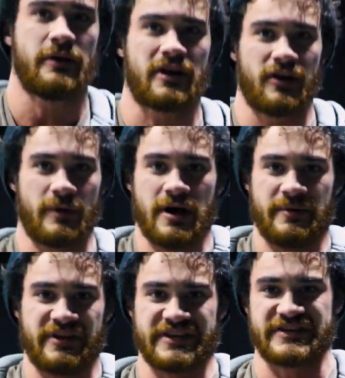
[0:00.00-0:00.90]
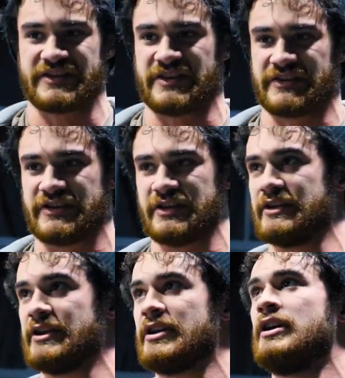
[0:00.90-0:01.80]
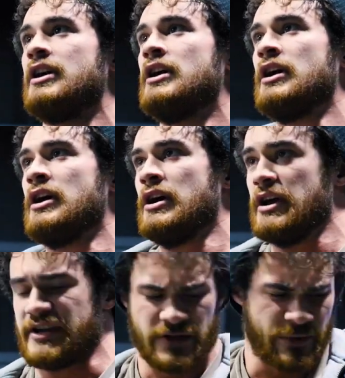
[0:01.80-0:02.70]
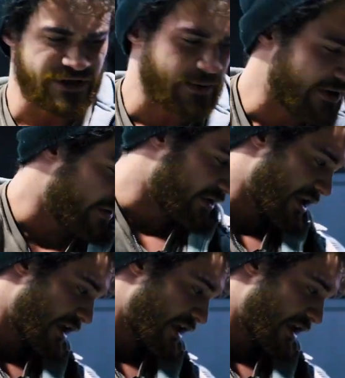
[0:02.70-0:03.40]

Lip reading: going all the way up and the consistency is so much better than